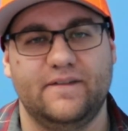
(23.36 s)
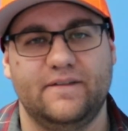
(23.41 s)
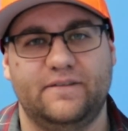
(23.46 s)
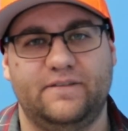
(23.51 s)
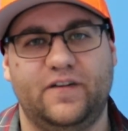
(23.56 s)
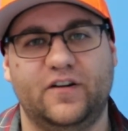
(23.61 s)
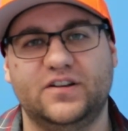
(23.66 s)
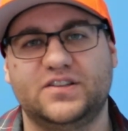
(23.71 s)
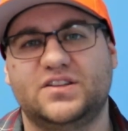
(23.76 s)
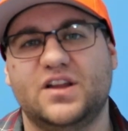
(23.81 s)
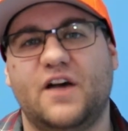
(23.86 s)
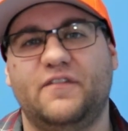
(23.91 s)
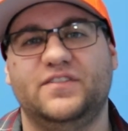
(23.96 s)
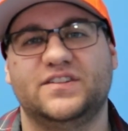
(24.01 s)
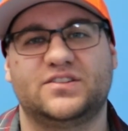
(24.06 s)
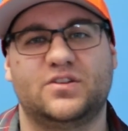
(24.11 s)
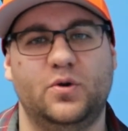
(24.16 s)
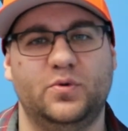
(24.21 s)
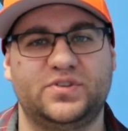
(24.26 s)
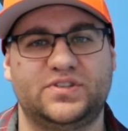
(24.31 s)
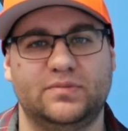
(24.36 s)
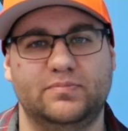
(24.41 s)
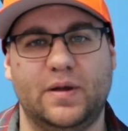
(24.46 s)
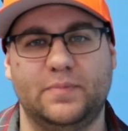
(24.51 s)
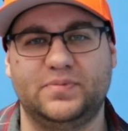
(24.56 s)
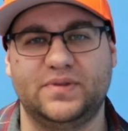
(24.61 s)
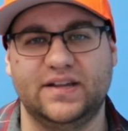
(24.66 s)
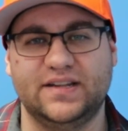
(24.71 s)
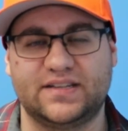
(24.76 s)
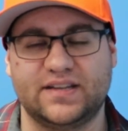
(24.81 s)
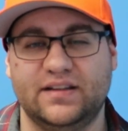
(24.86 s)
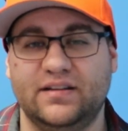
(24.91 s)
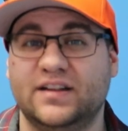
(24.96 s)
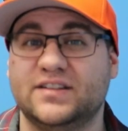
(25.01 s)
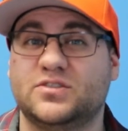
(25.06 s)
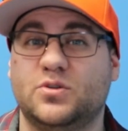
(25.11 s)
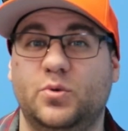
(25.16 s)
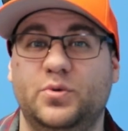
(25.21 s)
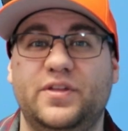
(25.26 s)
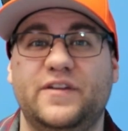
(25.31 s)
First off, let's go with some updates.
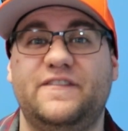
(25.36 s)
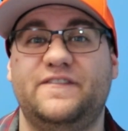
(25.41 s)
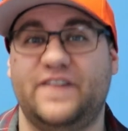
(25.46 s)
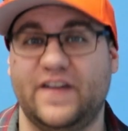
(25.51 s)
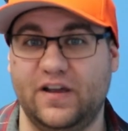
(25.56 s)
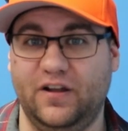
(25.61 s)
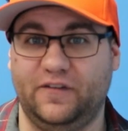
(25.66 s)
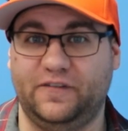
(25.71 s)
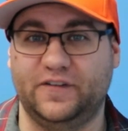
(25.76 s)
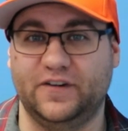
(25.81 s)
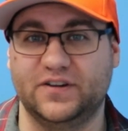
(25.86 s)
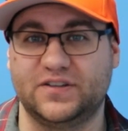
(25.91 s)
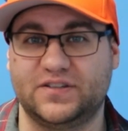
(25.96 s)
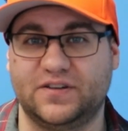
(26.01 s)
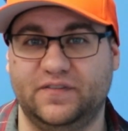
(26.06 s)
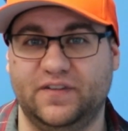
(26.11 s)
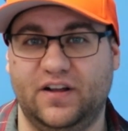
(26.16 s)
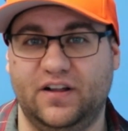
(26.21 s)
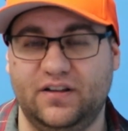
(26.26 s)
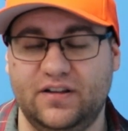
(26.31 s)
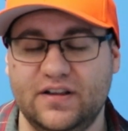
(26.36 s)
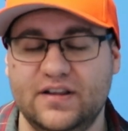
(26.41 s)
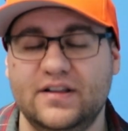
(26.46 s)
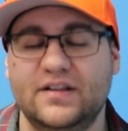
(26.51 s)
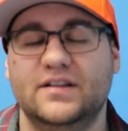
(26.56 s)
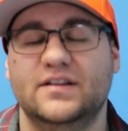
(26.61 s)
Let's go with a fail first of all.